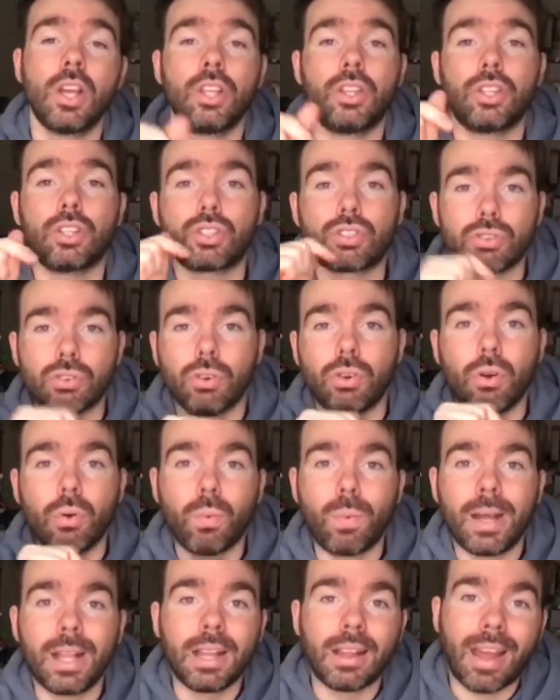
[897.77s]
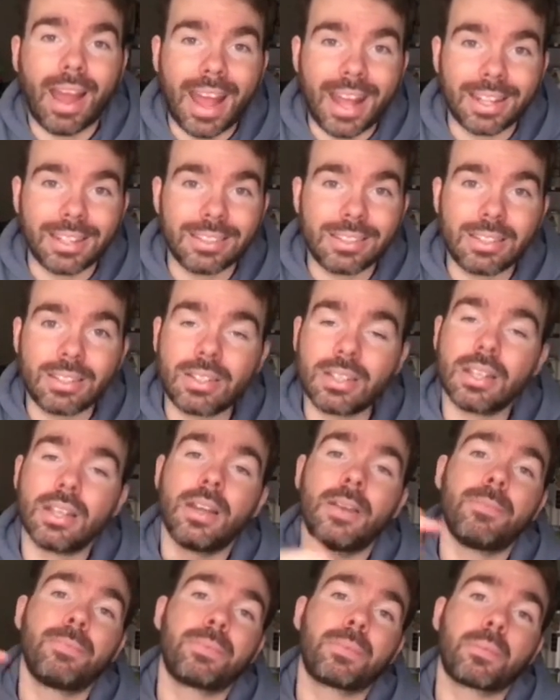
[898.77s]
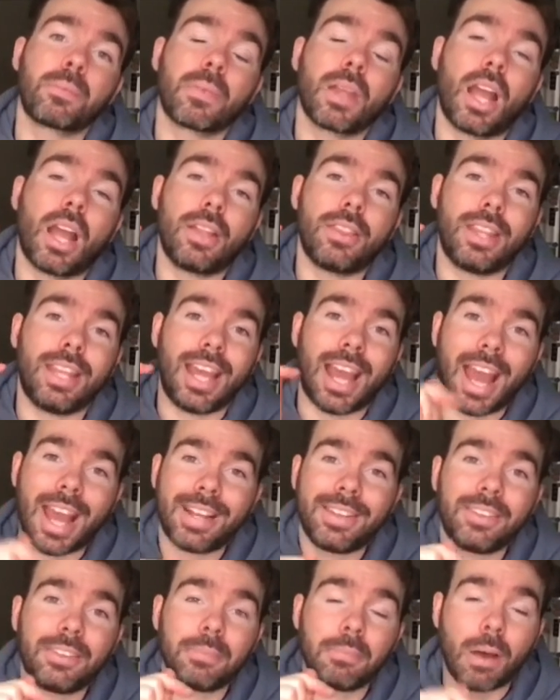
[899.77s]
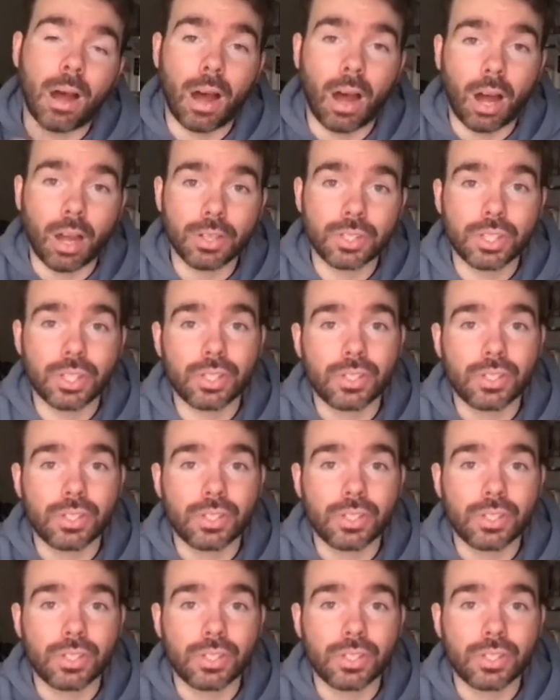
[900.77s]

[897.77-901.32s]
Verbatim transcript: The draw will end at the end of March.